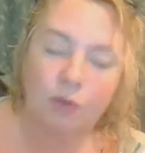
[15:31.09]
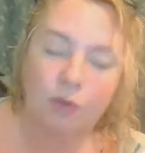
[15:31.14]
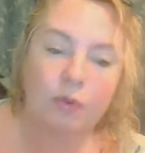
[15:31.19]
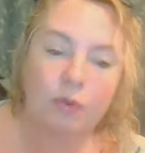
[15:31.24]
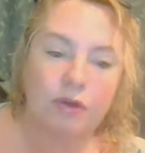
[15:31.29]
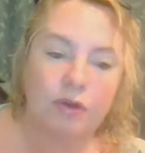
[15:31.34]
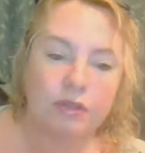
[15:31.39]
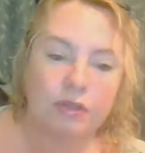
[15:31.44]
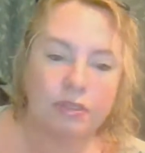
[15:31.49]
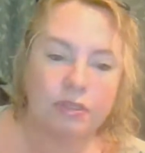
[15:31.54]

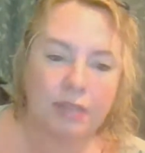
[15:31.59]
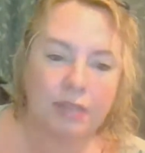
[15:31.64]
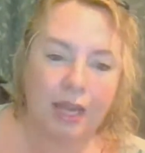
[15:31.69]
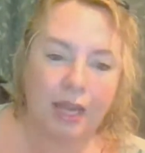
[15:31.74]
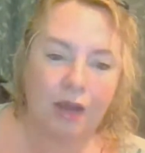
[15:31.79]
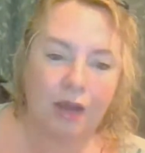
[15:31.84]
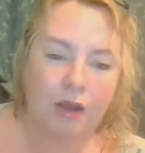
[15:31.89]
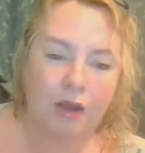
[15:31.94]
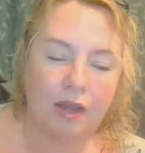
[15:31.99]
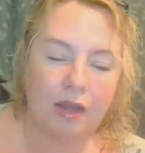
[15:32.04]
Whereas
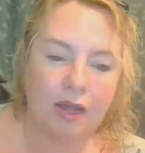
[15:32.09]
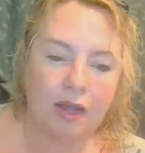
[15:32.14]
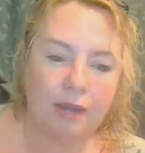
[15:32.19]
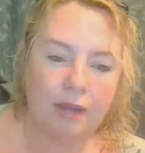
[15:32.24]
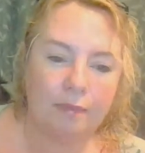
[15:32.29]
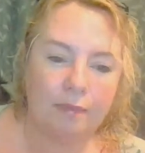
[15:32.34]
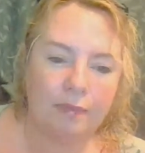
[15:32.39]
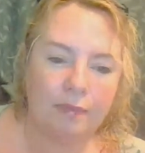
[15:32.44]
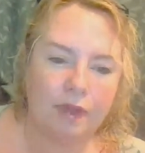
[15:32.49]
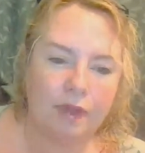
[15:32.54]
now,
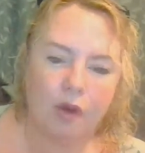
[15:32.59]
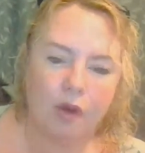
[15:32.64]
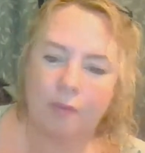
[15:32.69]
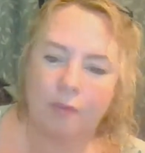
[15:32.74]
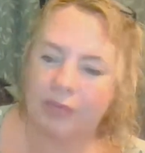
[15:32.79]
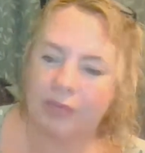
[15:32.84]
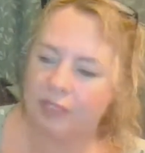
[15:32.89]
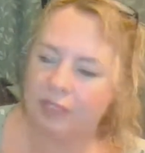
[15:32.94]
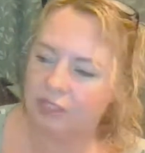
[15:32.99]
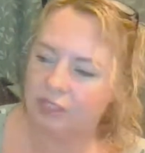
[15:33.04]
a
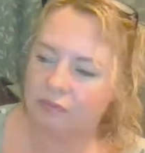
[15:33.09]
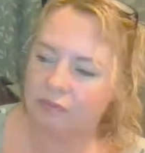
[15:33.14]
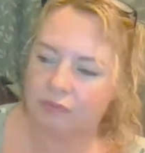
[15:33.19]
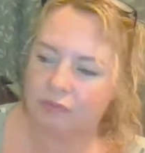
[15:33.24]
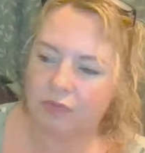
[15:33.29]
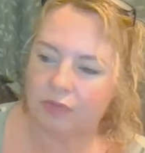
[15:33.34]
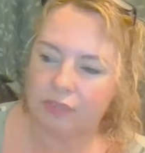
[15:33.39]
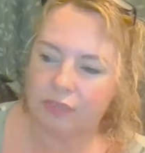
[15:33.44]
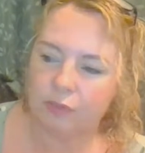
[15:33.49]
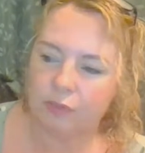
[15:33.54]
combination of,
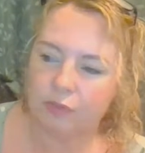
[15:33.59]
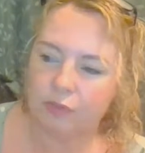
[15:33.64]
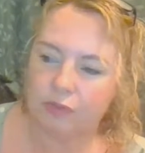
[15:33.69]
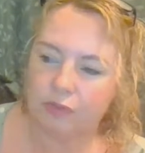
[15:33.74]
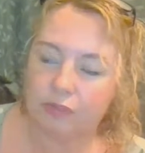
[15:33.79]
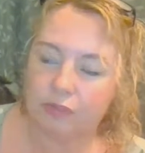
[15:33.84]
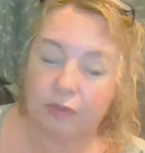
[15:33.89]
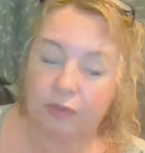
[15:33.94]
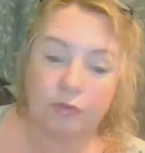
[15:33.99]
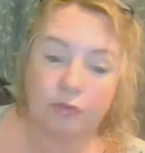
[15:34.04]
I
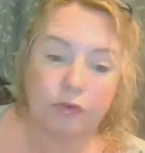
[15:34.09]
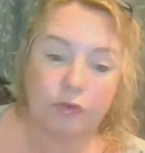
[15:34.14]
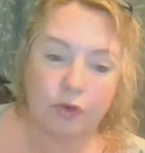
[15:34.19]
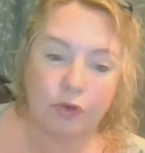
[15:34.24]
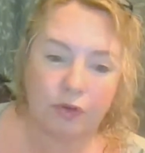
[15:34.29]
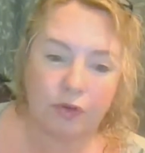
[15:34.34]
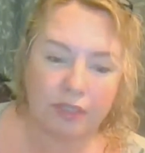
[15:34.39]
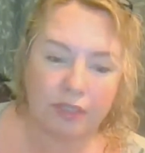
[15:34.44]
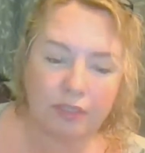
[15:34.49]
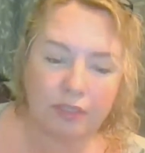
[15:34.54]
suppose, that I've
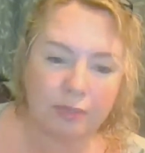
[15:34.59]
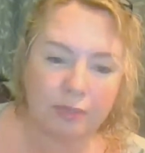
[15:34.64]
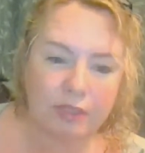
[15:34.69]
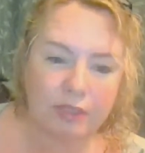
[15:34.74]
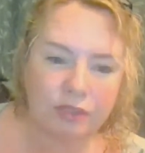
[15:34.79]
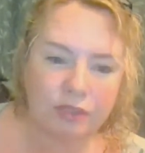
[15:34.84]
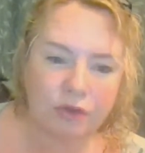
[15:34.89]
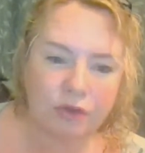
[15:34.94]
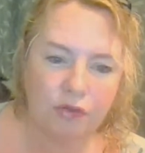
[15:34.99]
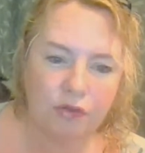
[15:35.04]
grown into
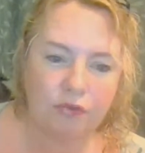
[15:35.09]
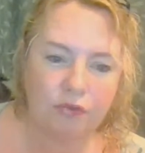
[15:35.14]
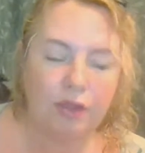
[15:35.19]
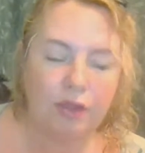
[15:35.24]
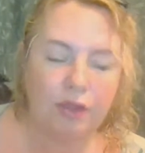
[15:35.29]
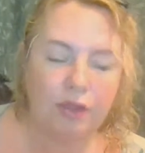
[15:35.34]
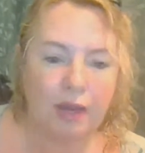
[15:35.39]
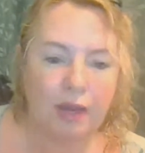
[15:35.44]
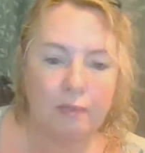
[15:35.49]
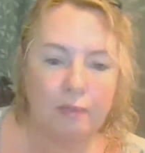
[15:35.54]
myself,
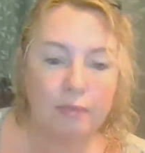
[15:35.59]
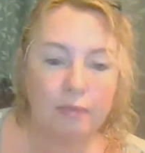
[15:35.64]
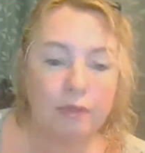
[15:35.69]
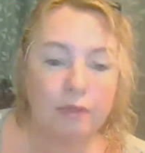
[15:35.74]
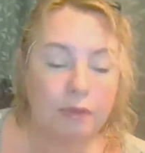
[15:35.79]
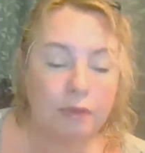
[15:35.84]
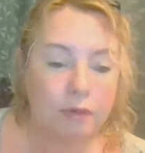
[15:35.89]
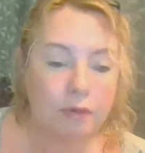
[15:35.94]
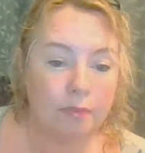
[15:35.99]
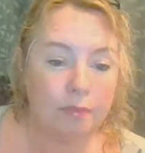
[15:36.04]

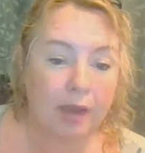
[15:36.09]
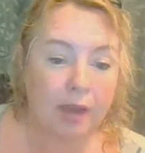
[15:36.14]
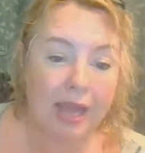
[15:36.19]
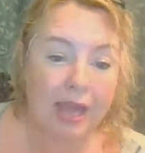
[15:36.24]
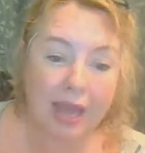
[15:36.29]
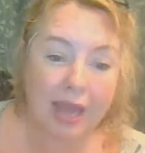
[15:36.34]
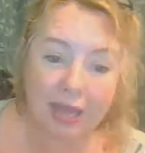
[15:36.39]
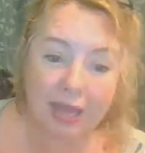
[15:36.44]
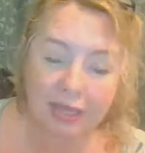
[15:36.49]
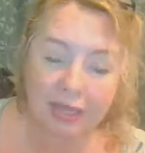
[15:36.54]
my
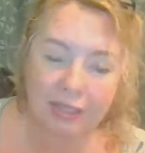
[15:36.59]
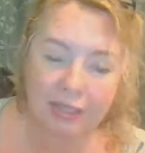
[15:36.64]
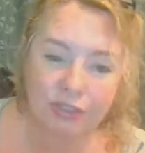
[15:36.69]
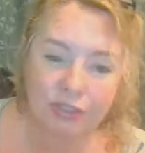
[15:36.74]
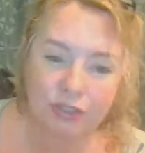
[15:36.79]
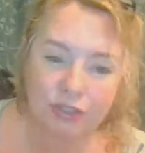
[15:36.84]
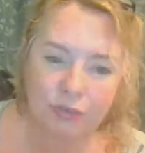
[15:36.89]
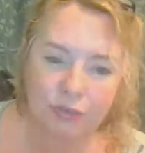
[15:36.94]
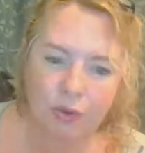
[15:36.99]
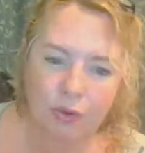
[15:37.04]
age
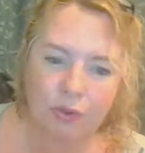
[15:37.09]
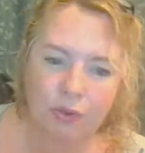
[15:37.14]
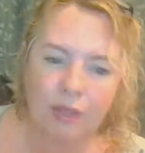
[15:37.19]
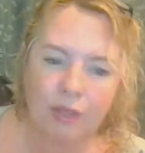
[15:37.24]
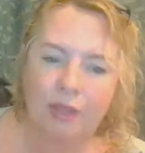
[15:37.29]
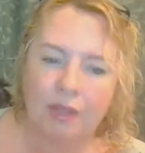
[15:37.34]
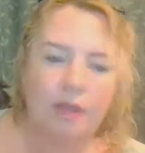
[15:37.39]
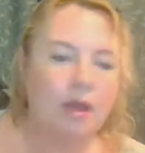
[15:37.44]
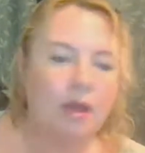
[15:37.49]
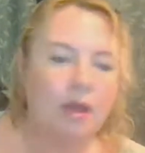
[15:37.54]
as well,
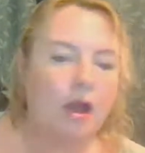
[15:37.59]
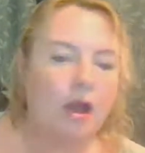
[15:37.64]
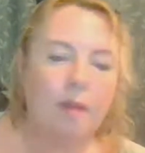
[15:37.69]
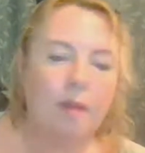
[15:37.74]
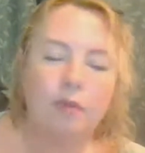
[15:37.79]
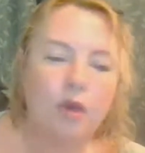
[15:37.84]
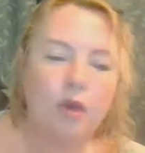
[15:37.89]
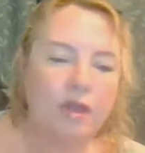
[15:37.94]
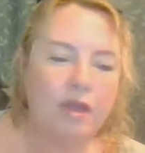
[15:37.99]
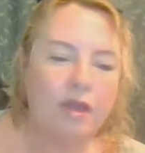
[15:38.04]

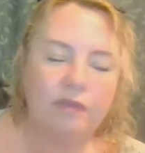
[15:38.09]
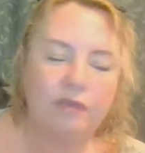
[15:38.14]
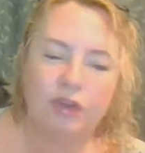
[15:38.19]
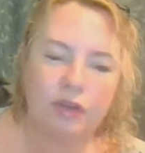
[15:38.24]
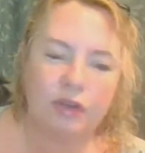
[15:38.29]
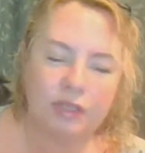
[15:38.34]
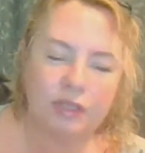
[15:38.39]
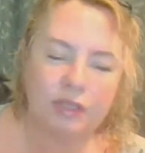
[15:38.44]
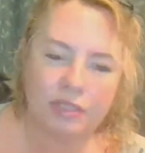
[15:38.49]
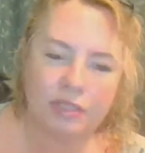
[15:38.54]
I'm not ever
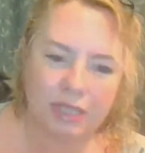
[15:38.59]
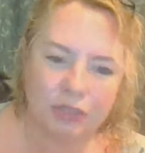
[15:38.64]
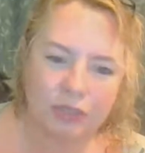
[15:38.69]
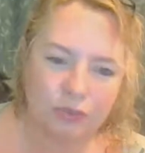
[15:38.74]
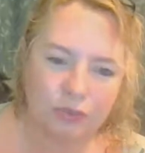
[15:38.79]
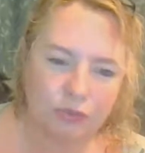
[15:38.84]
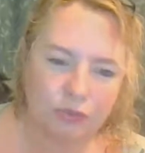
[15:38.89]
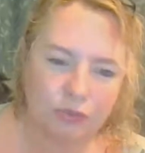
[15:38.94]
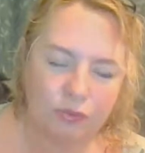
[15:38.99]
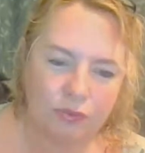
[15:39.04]
going to
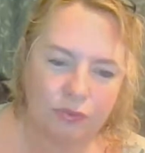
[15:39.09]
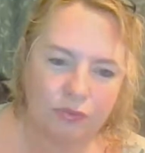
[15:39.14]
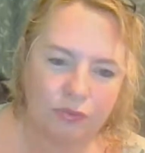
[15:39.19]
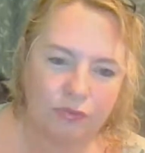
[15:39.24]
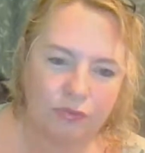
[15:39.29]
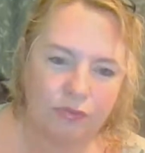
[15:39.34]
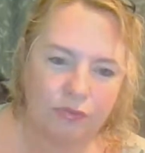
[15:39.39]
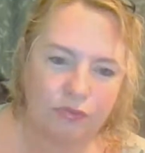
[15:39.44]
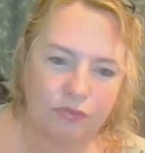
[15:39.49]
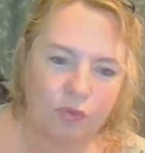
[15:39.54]
settle
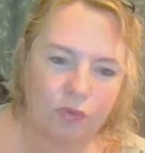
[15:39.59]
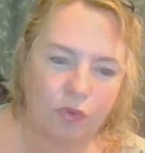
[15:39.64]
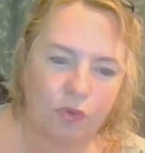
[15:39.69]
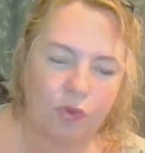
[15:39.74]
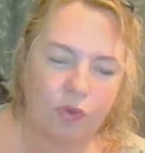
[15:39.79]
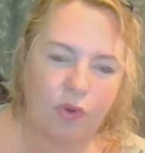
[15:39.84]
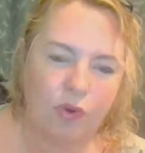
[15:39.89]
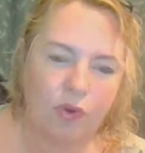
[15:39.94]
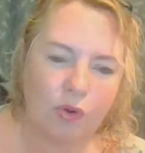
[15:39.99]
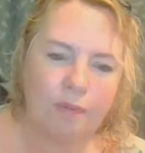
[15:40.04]

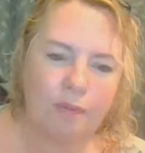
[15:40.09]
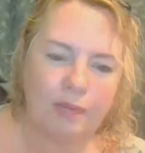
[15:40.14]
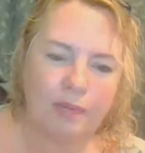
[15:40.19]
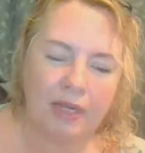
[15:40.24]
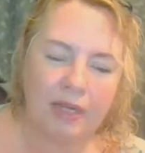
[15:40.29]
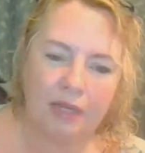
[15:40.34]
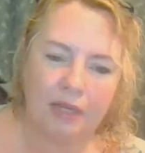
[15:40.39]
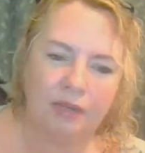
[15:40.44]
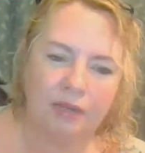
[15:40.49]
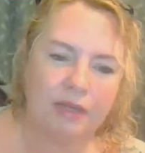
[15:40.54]
for
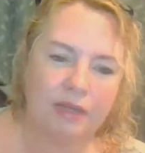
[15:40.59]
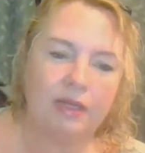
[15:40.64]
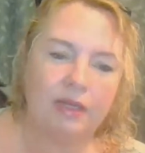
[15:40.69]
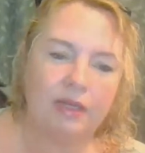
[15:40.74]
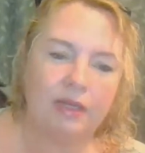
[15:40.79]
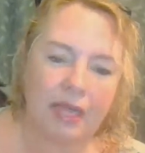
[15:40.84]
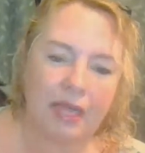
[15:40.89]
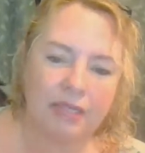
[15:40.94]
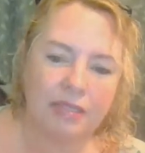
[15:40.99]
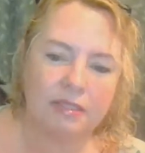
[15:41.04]
anything
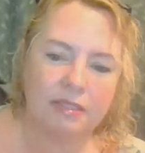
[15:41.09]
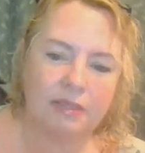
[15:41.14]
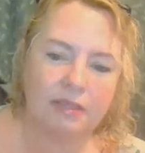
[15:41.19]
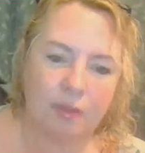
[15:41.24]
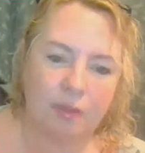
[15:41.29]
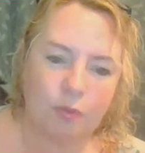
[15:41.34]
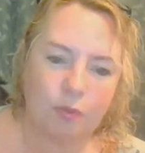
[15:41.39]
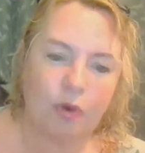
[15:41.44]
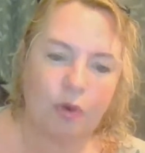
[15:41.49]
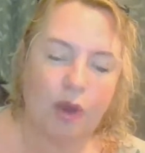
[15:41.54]
less
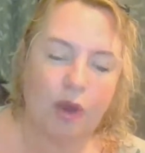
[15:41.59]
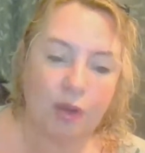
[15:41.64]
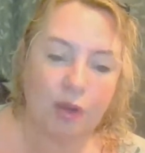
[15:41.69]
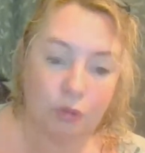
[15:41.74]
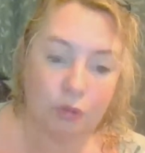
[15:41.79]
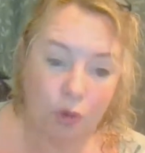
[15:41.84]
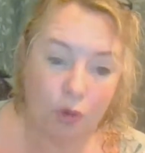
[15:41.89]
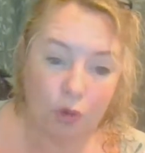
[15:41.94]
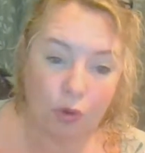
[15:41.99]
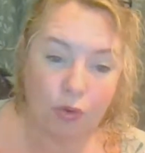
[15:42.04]
than what I
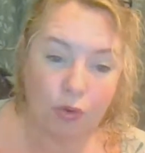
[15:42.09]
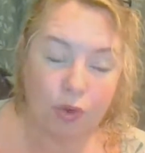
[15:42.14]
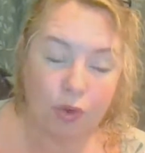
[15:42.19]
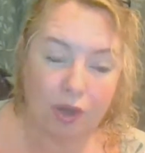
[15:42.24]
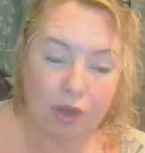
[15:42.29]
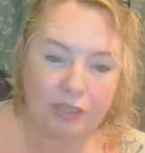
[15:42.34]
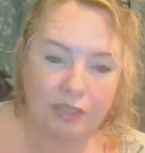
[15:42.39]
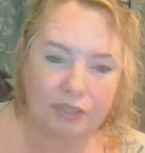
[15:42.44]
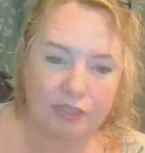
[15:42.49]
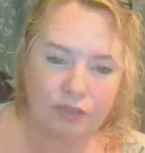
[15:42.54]
know
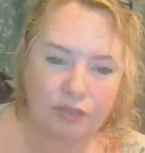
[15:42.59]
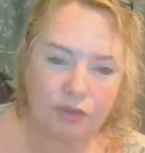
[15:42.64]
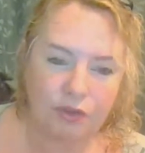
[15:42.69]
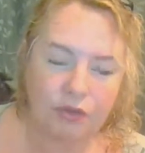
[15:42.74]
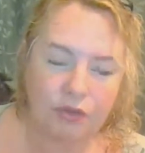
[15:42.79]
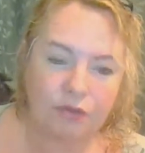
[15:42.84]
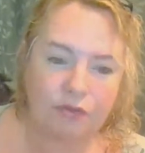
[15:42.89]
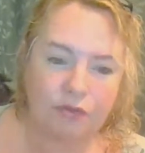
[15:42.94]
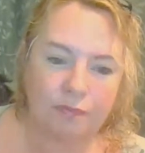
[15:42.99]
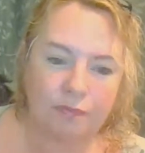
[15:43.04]
I
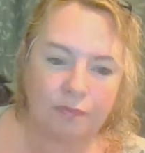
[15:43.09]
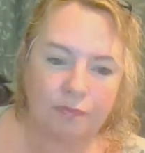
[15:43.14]
deserve.